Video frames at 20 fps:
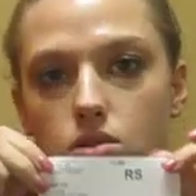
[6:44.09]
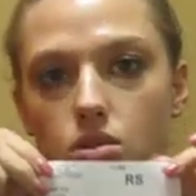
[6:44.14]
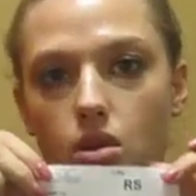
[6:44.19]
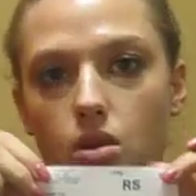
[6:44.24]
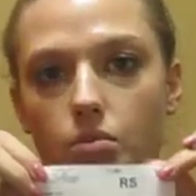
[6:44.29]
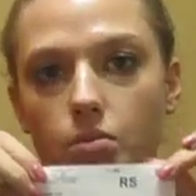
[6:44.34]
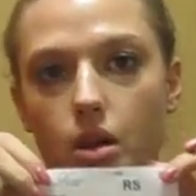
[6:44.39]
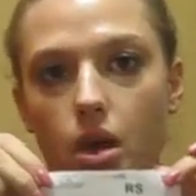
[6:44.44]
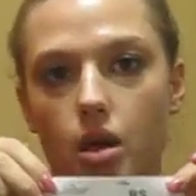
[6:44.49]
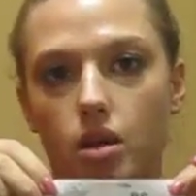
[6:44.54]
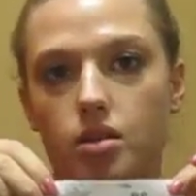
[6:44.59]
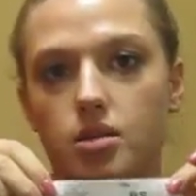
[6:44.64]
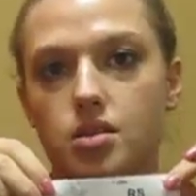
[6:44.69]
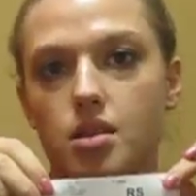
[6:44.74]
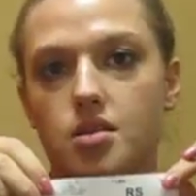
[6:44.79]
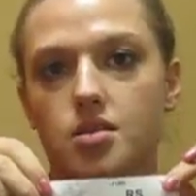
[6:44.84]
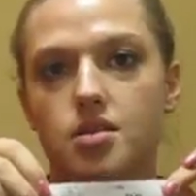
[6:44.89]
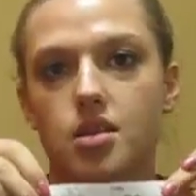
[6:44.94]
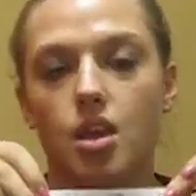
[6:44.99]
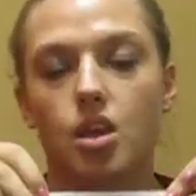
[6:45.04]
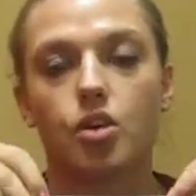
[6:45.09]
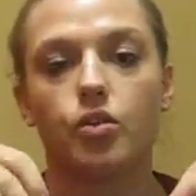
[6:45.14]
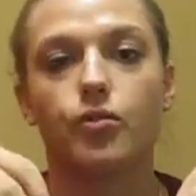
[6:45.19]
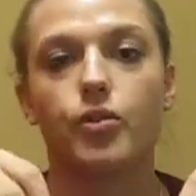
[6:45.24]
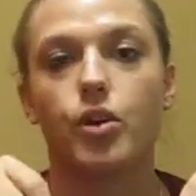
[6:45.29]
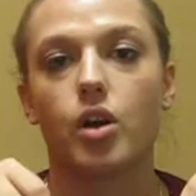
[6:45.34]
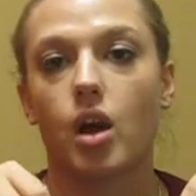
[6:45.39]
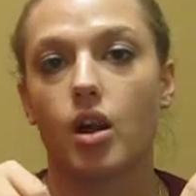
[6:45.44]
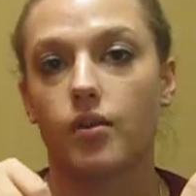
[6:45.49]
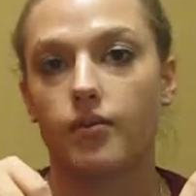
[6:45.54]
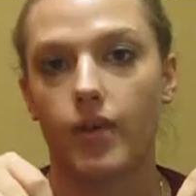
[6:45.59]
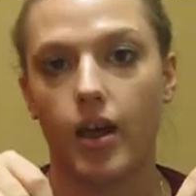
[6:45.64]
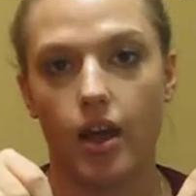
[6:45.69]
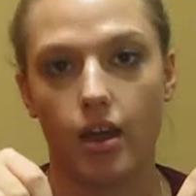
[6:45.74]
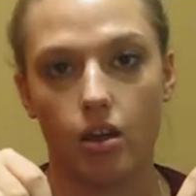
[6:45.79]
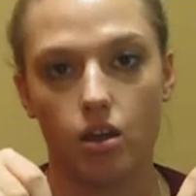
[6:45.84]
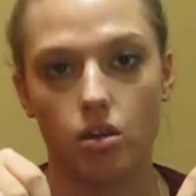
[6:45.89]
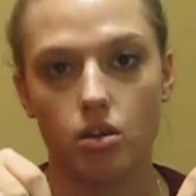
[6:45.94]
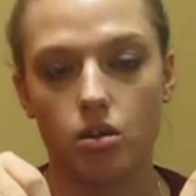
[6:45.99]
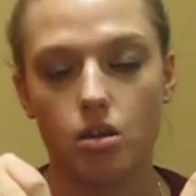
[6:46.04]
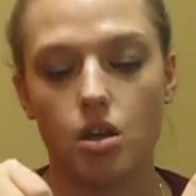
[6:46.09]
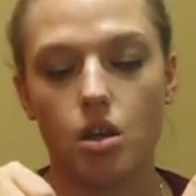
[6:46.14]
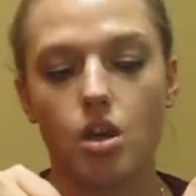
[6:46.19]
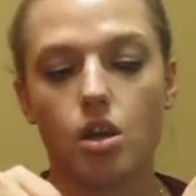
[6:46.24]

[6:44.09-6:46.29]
on the box and say you forgot a vial,